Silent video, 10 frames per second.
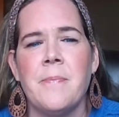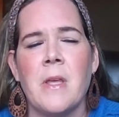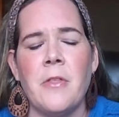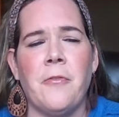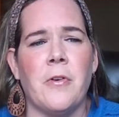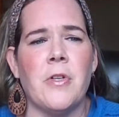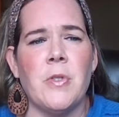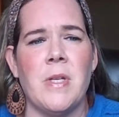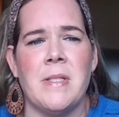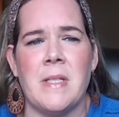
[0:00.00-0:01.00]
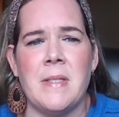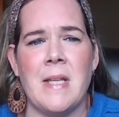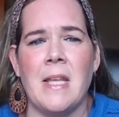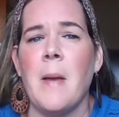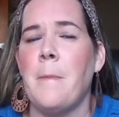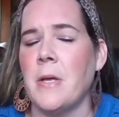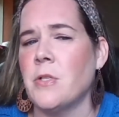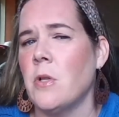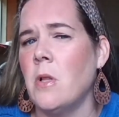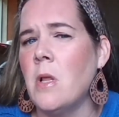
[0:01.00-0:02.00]
The first is selling a
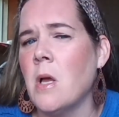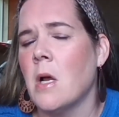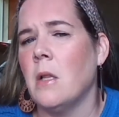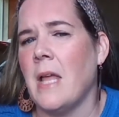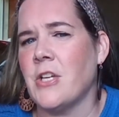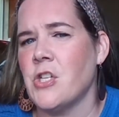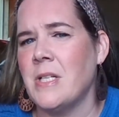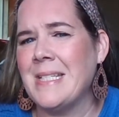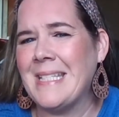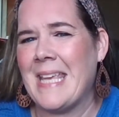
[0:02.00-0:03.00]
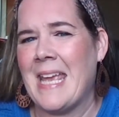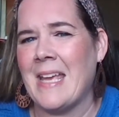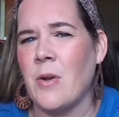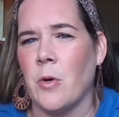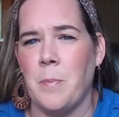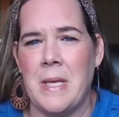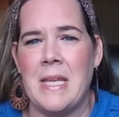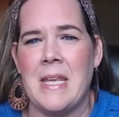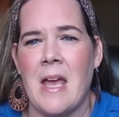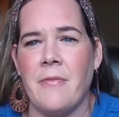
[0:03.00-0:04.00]
bundle, collection, scan, or
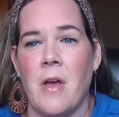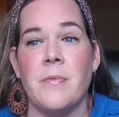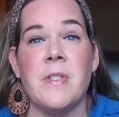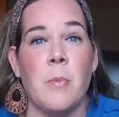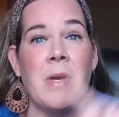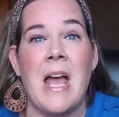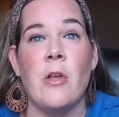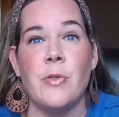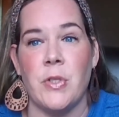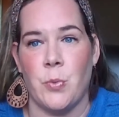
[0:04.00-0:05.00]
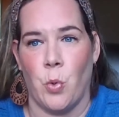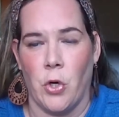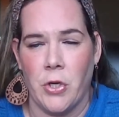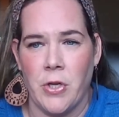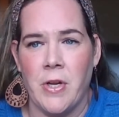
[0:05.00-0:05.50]
PDF of someone else's work